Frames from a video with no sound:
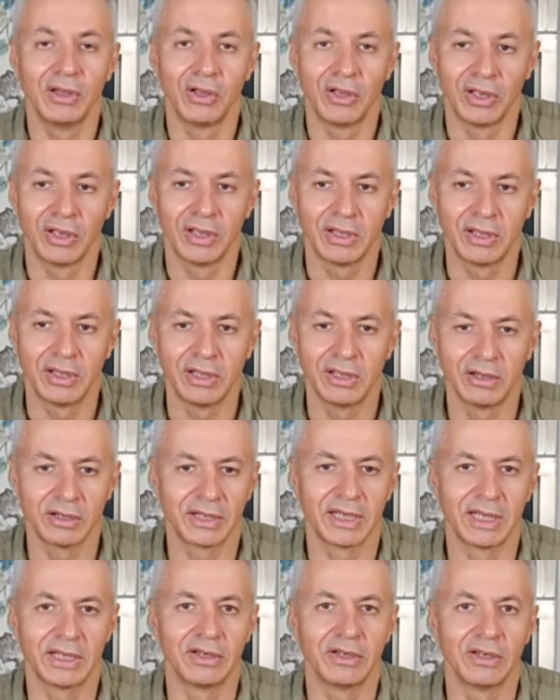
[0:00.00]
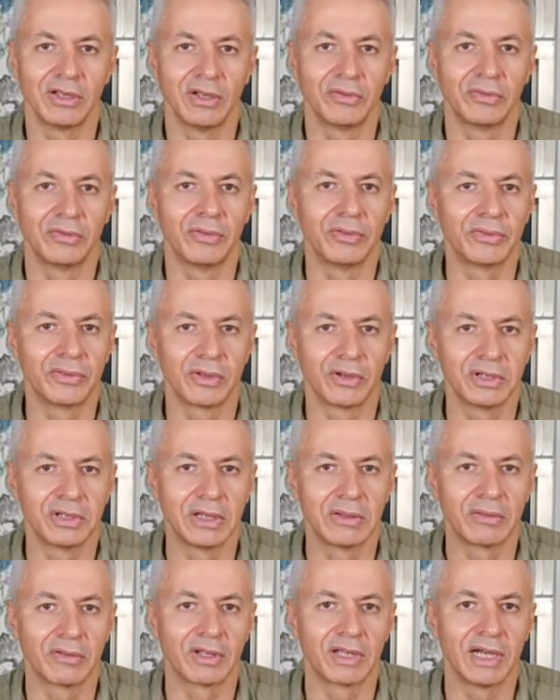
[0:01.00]
here again, the sun and
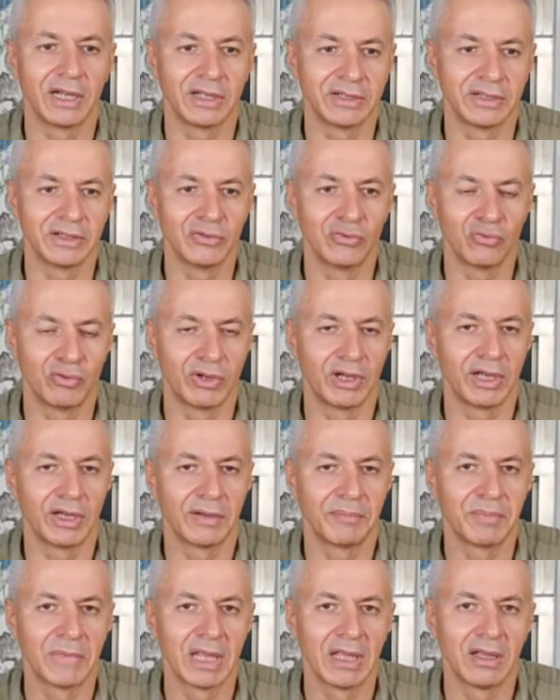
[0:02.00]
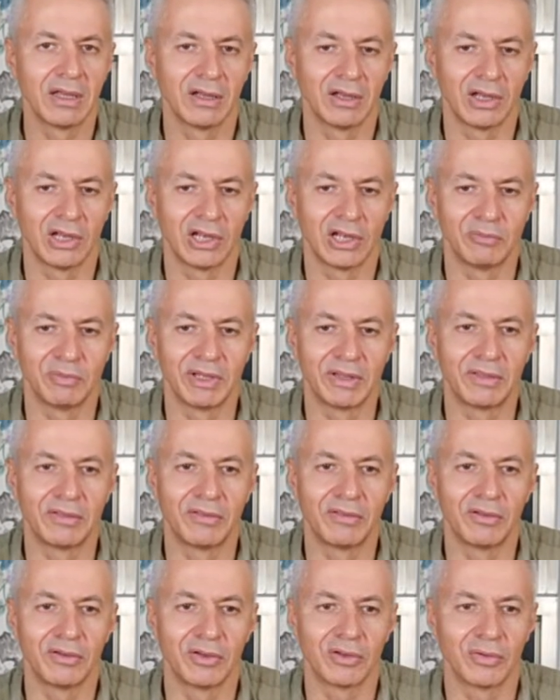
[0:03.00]
the garden were a bit
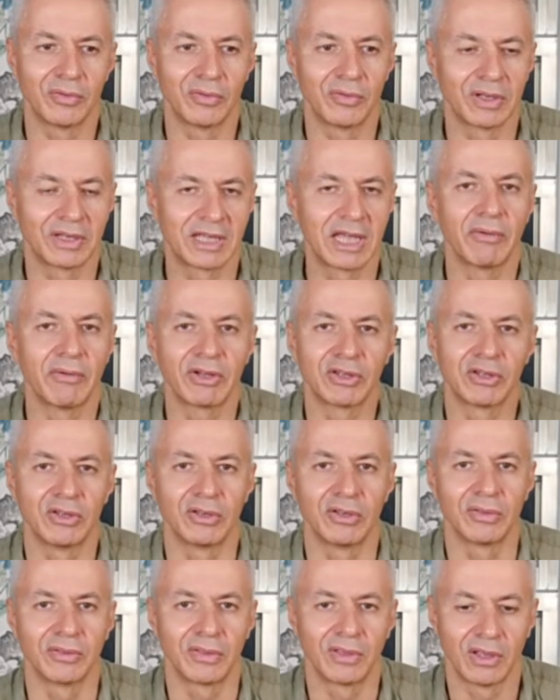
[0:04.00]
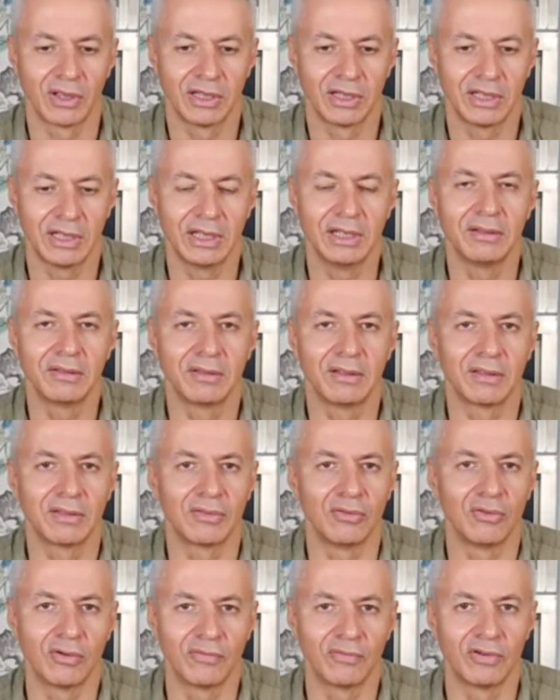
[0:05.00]
characters in this
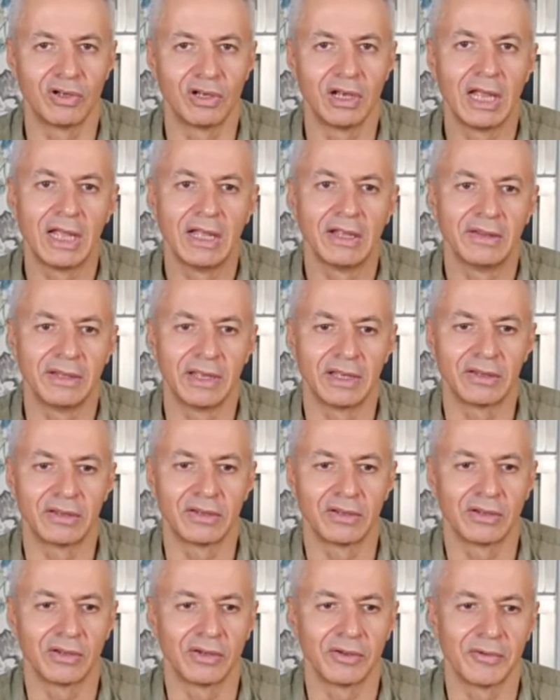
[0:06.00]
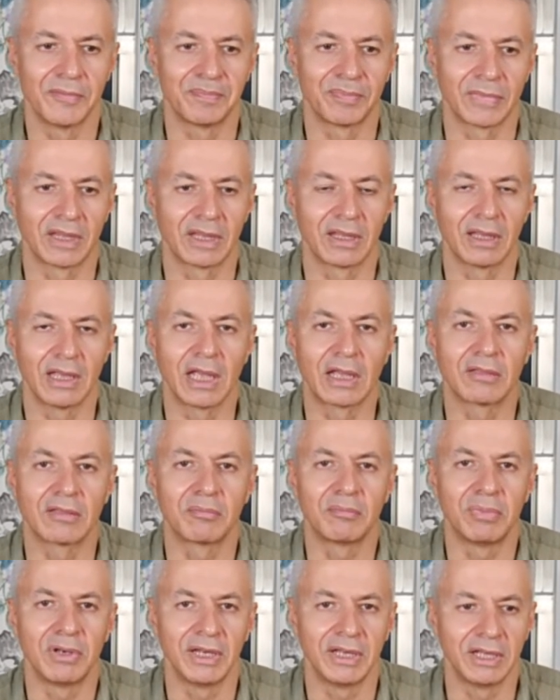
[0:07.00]
novel that
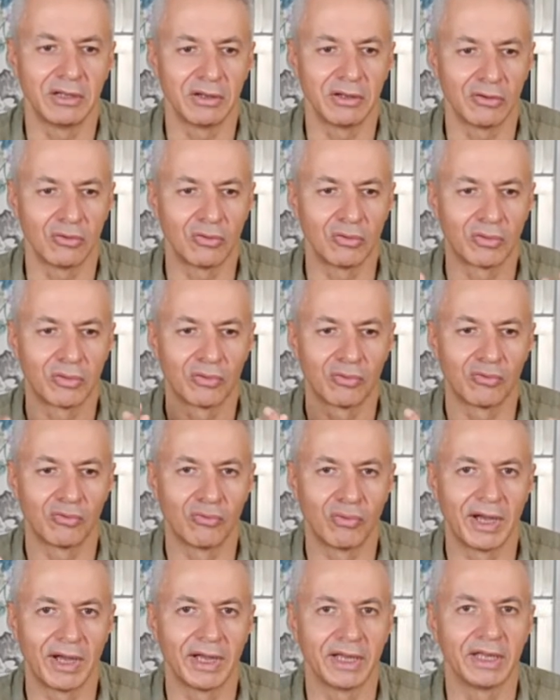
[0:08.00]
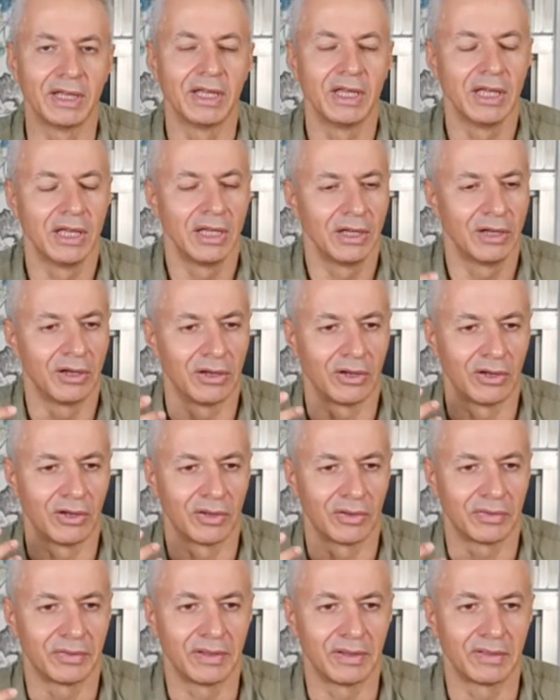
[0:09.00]
explain also why
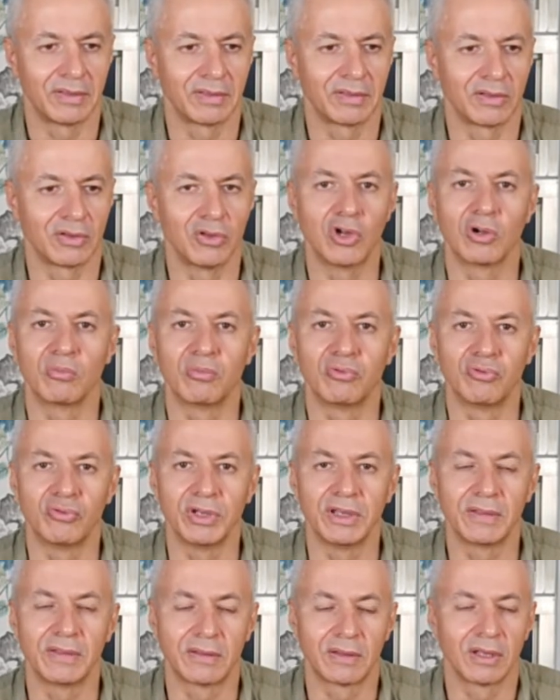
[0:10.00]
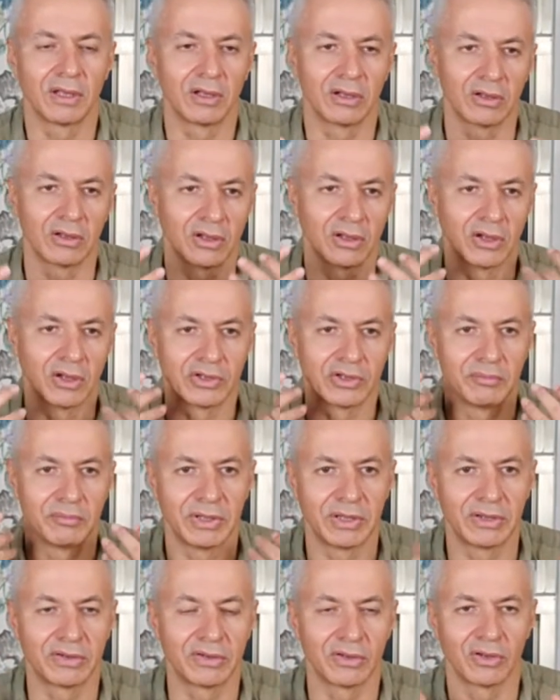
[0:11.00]
this young priest got a bit